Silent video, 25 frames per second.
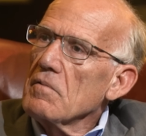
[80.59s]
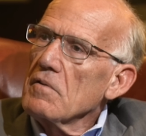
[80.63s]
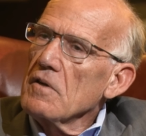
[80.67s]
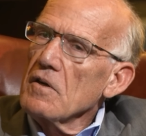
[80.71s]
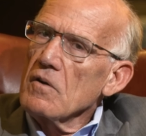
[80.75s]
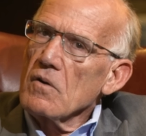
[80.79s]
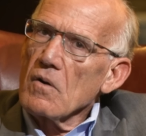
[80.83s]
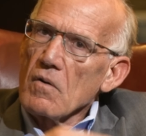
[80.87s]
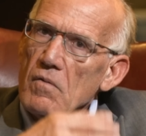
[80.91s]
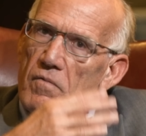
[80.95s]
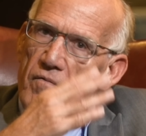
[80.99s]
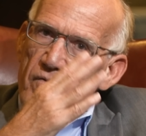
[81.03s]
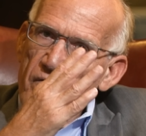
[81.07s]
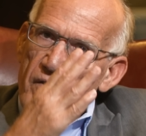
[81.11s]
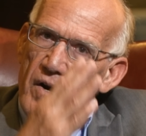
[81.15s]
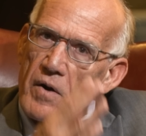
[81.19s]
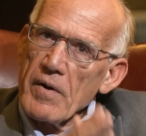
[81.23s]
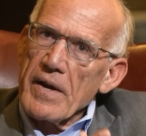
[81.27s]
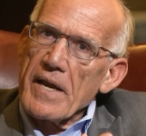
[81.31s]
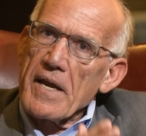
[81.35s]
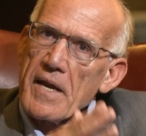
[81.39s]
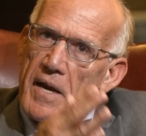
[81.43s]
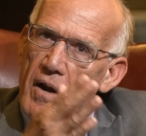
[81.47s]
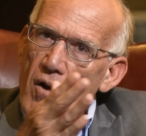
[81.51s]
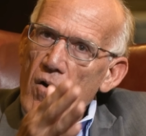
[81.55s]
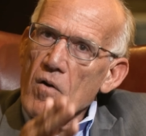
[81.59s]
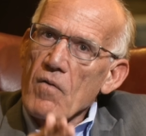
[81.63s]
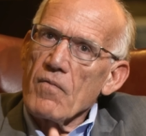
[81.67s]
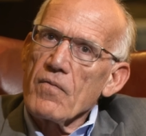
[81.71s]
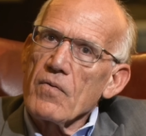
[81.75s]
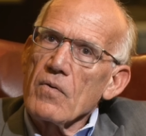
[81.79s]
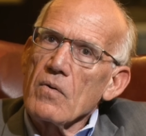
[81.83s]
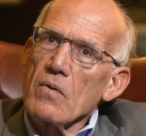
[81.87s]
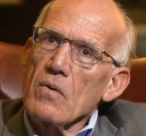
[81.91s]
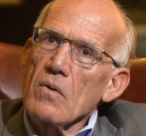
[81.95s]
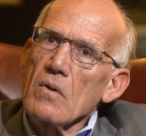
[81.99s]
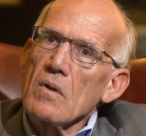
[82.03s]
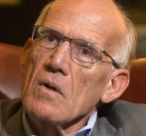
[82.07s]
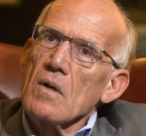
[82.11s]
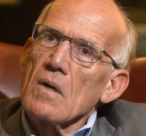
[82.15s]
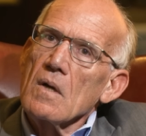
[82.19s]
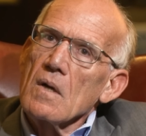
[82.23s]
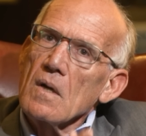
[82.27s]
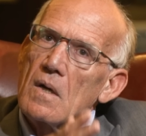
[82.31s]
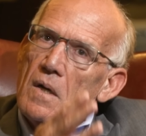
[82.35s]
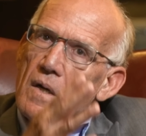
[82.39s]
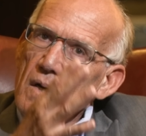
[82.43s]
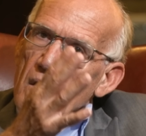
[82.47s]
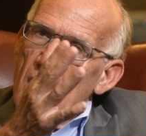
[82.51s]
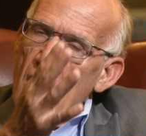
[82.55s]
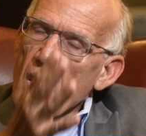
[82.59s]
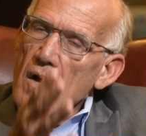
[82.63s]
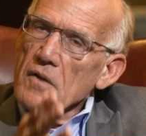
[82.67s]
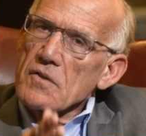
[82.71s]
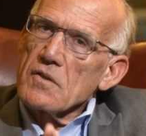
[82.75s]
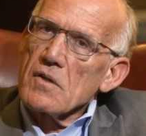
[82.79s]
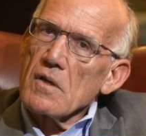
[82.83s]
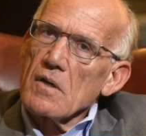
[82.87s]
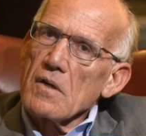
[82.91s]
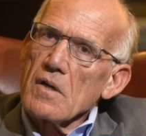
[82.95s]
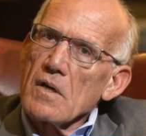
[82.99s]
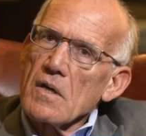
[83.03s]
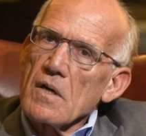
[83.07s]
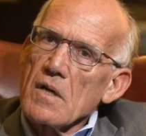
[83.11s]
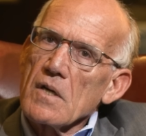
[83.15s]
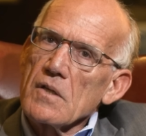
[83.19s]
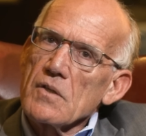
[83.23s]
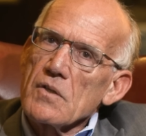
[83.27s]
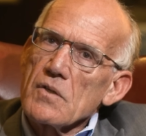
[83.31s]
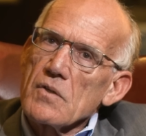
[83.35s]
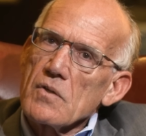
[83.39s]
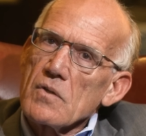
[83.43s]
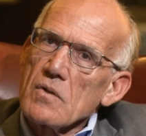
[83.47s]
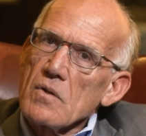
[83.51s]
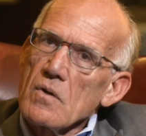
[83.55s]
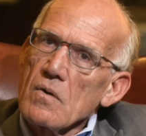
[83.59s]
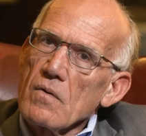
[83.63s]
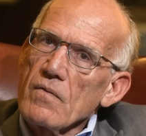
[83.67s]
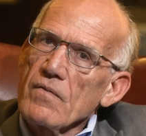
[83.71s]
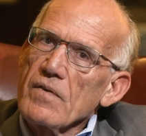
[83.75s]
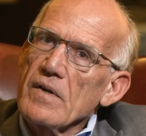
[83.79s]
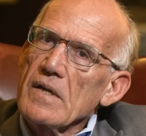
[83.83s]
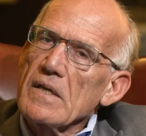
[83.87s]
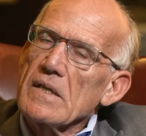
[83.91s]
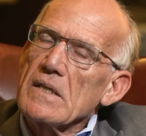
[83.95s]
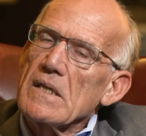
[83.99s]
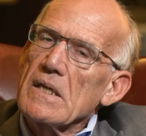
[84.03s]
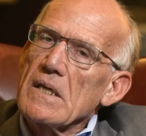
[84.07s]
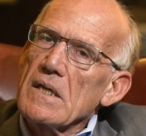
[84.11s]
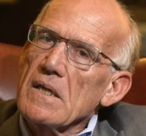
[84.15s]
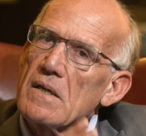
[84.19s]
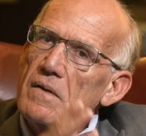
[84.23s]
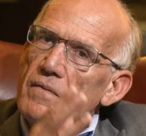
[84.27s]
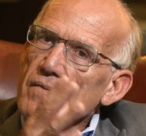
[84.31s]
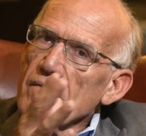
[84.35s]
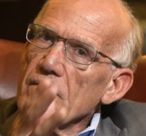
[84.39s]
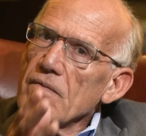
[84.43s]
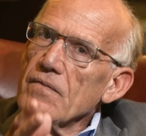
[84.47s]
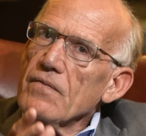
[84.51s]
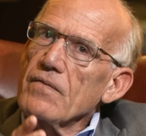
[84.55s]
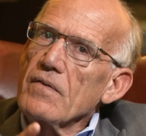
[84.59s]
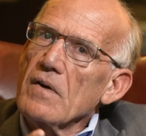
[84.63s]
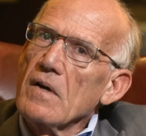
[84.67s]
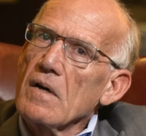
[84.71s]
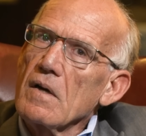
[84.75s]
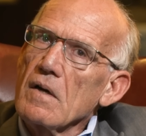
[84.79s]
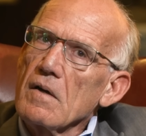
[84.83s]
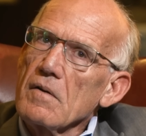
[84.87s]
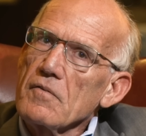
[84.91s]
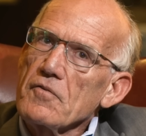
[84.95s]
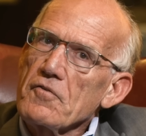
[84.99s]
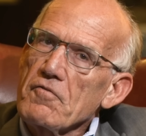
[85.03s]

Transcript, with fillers: You know, very careful cons conservative uh,